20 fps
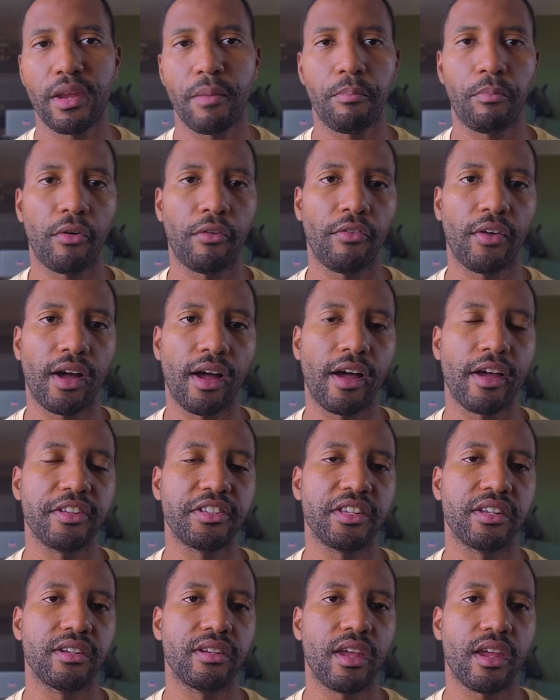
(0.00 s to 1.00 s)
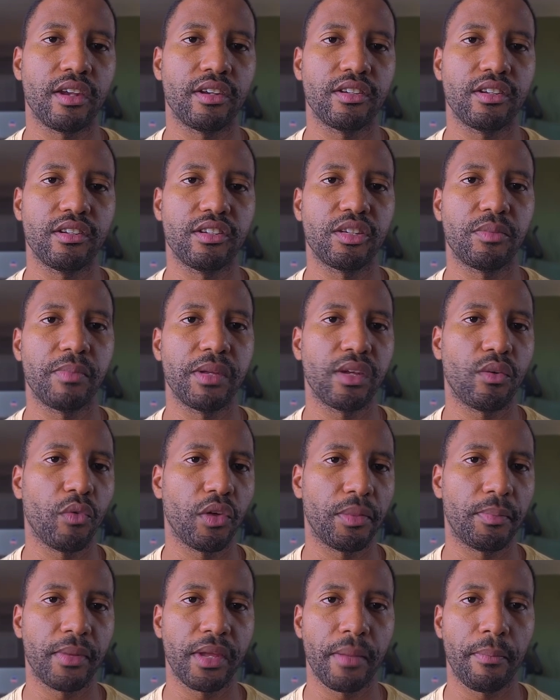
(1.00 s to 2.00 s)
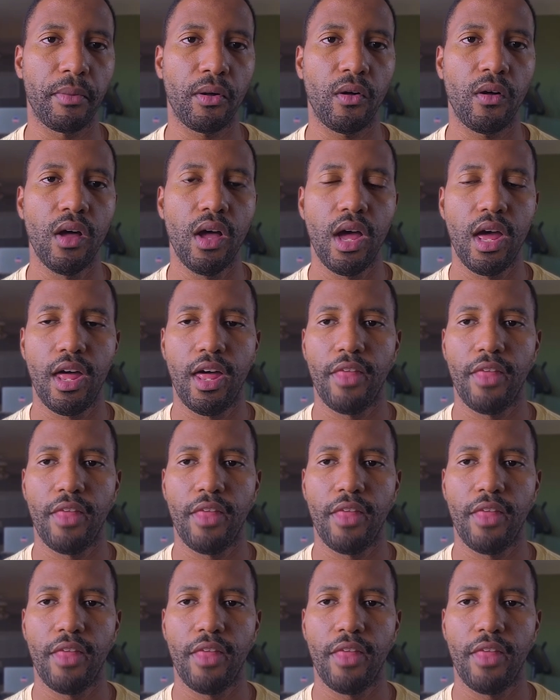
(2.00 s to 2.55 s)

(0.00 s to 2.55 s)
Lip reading: improvise and speak with people.